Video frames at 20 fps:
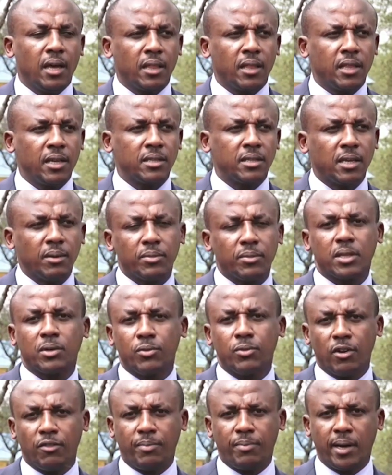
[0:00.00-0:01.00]
there's something
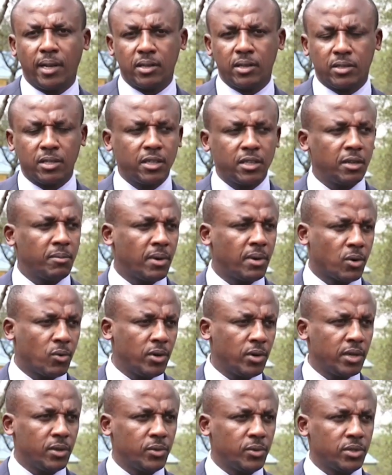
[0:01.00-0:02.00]
we have piloted in
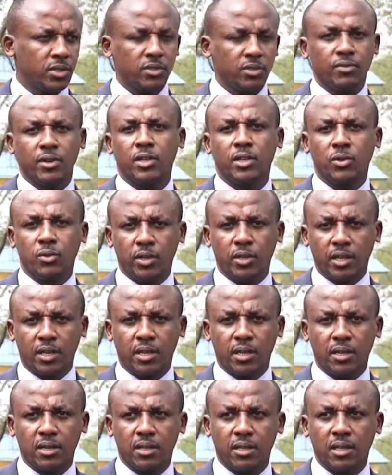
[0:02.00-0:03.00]
Makûeni, which is very
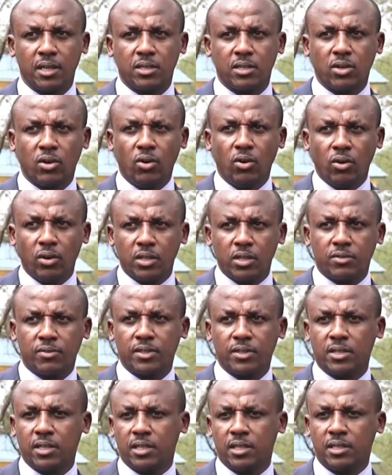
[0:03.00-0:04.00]
unique, that all these
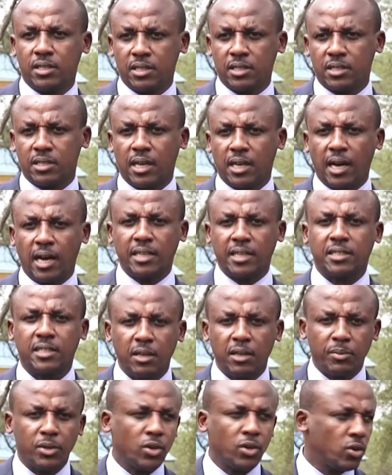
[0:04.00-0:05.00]
facilities are
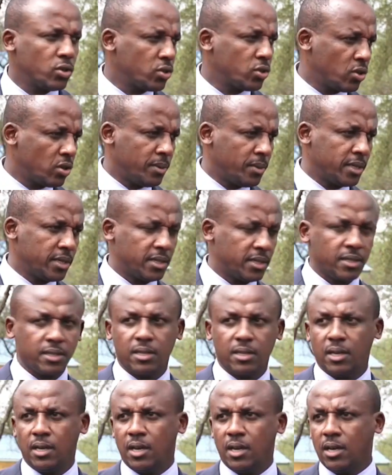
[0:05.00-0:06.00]
semi-autonomous.
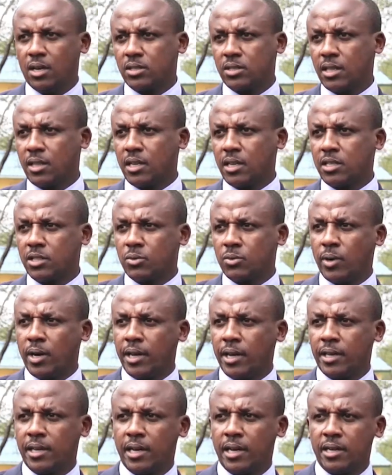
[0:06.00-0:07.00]
So that is
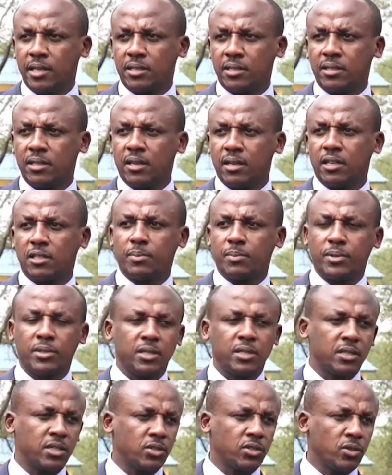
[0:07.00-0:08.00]
why he had a serious
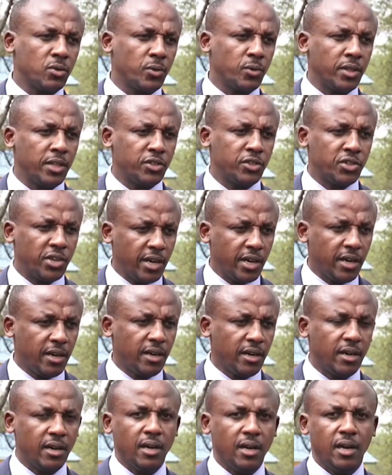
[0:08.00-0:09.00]
presentation with the chair
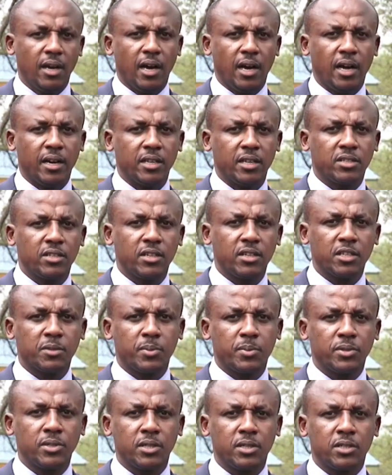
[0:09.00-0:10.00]
and a serious
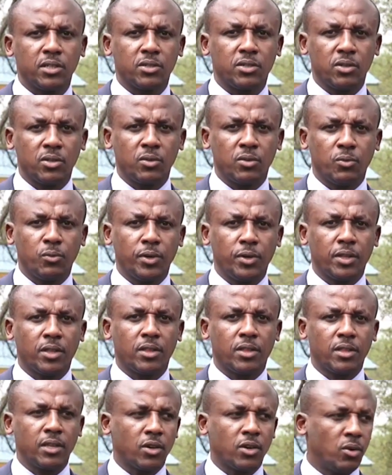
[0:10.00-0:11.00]
presentation
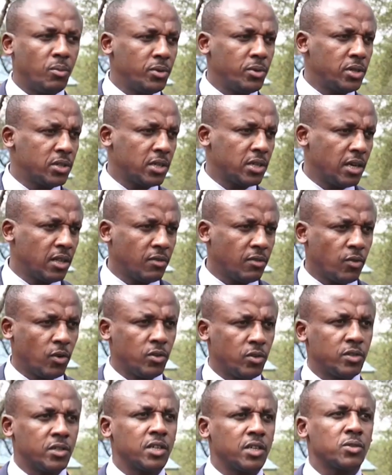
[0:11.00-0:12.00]
with the community health
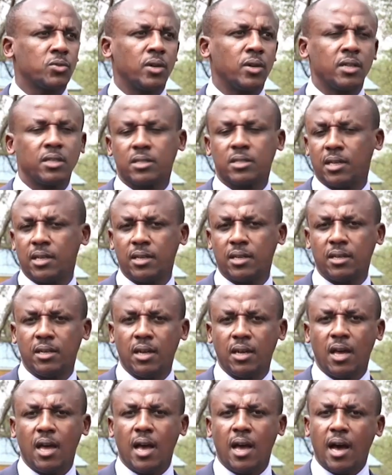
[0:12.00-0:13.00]
volunteers to understand
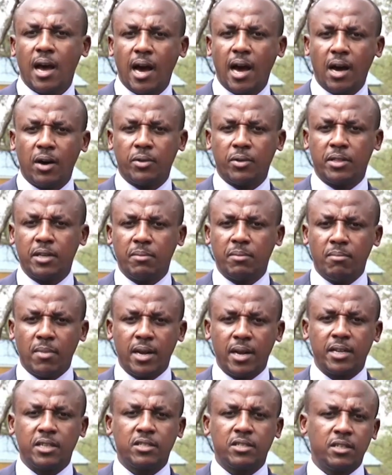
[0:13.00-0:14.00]
how they
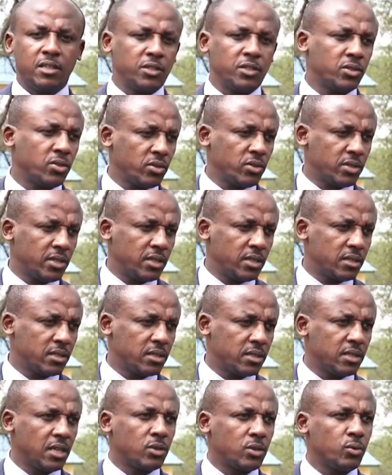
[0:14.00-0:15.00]
manage the
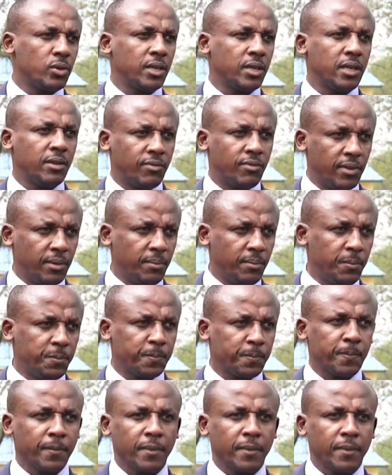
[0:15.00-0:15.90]
resources that we give them,